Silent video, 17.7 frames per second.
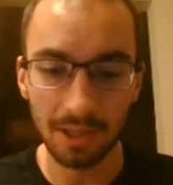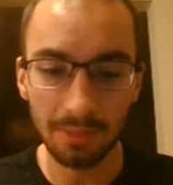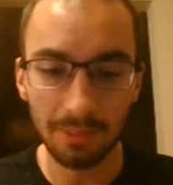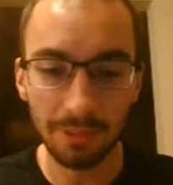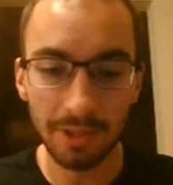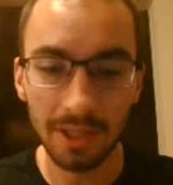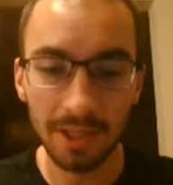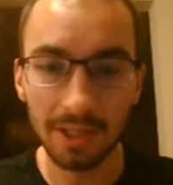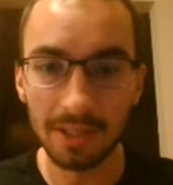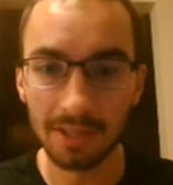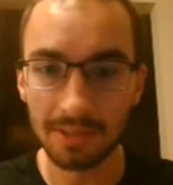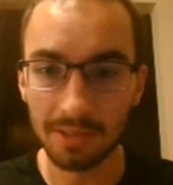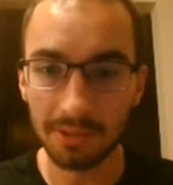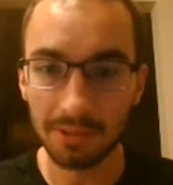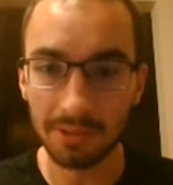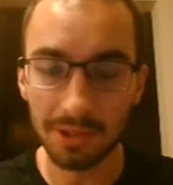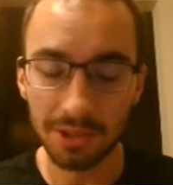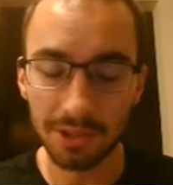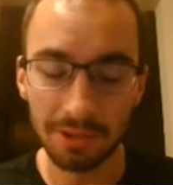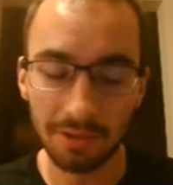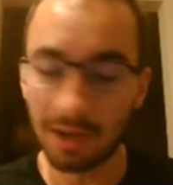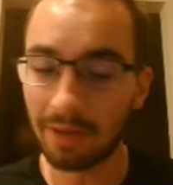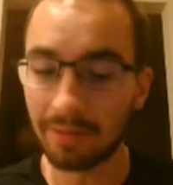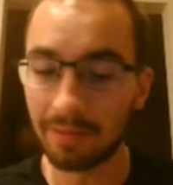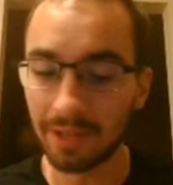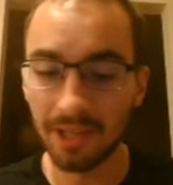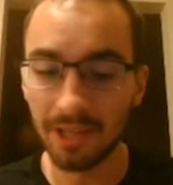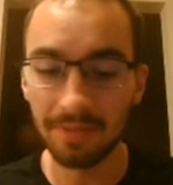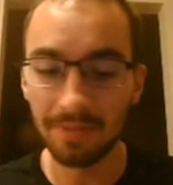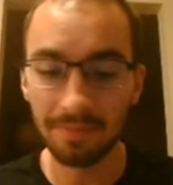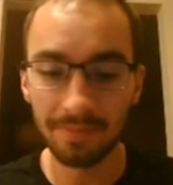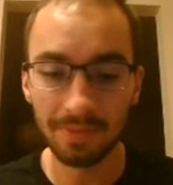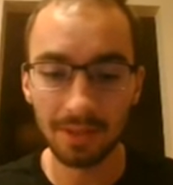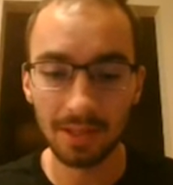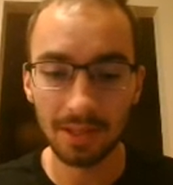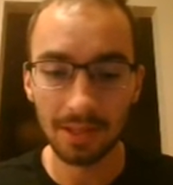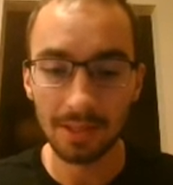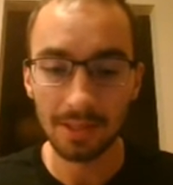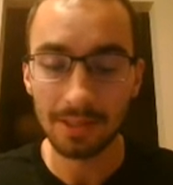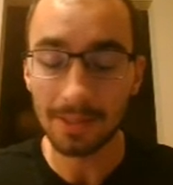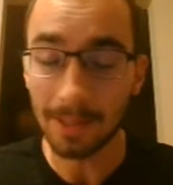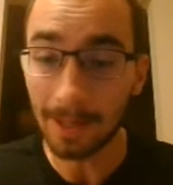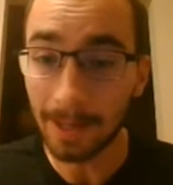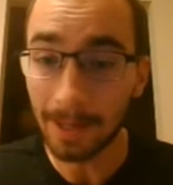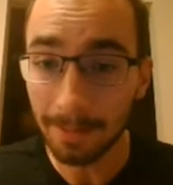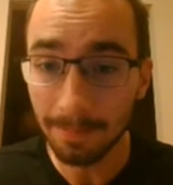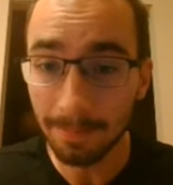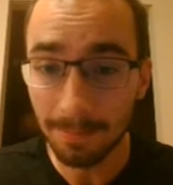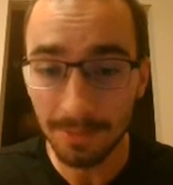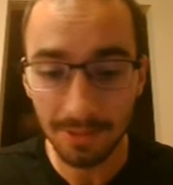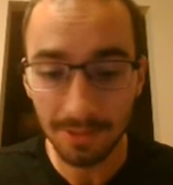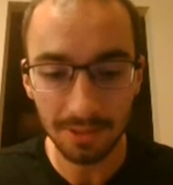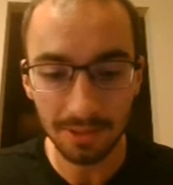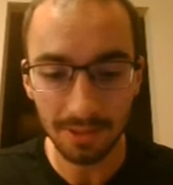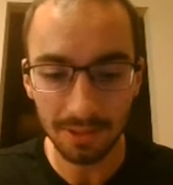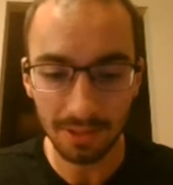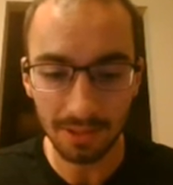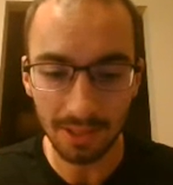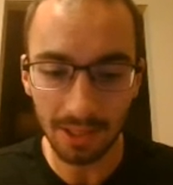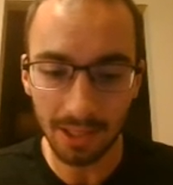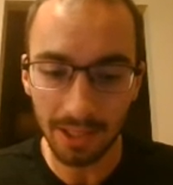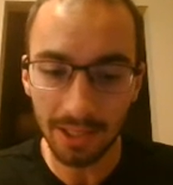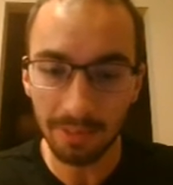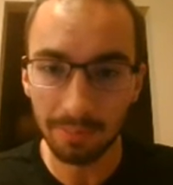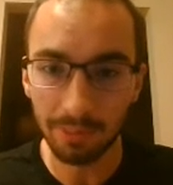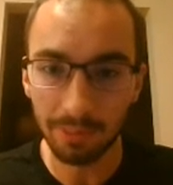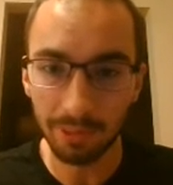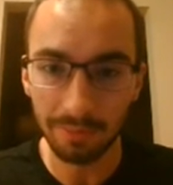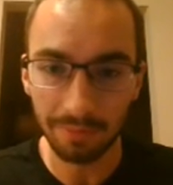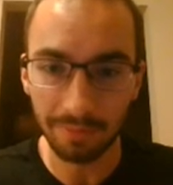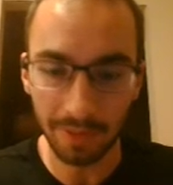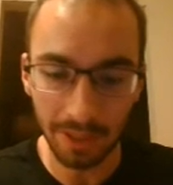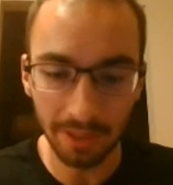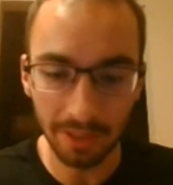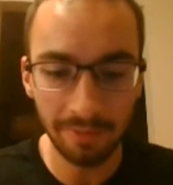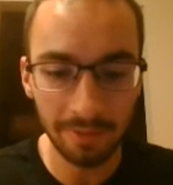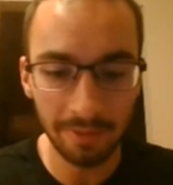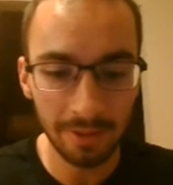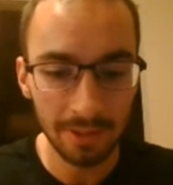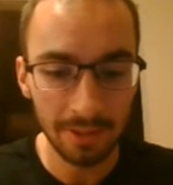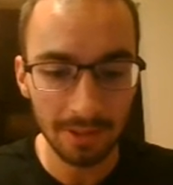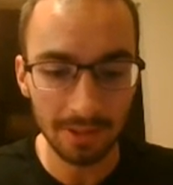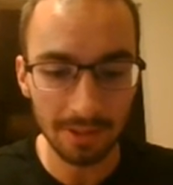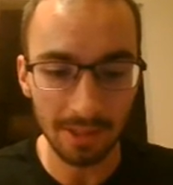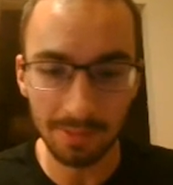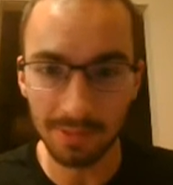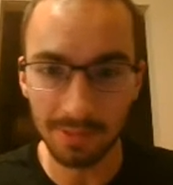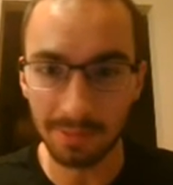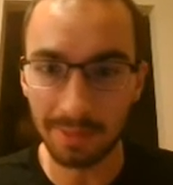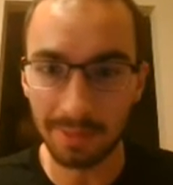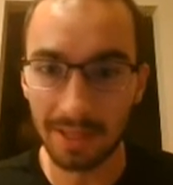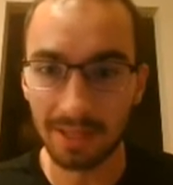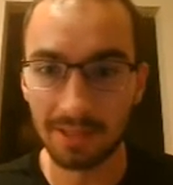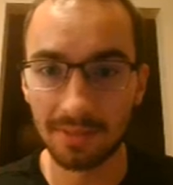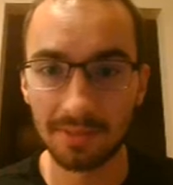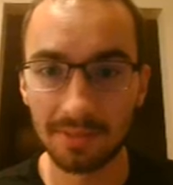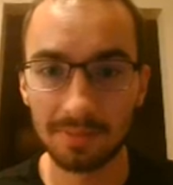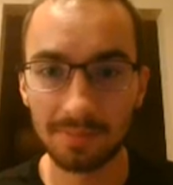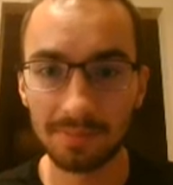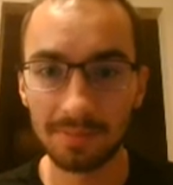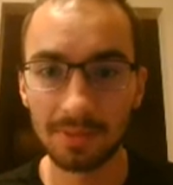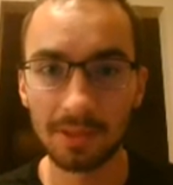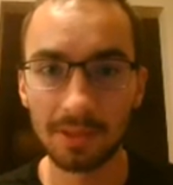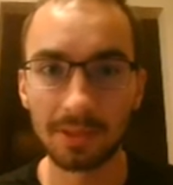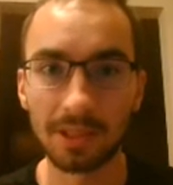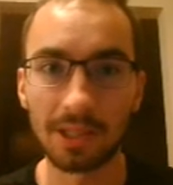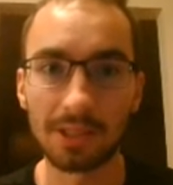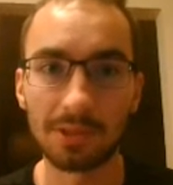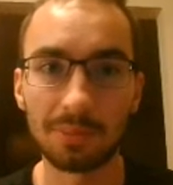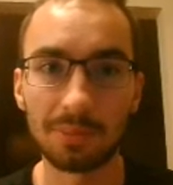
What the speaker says: 9.8, the acceleration of gravity, times the height, 0.5, times the mass. Okay,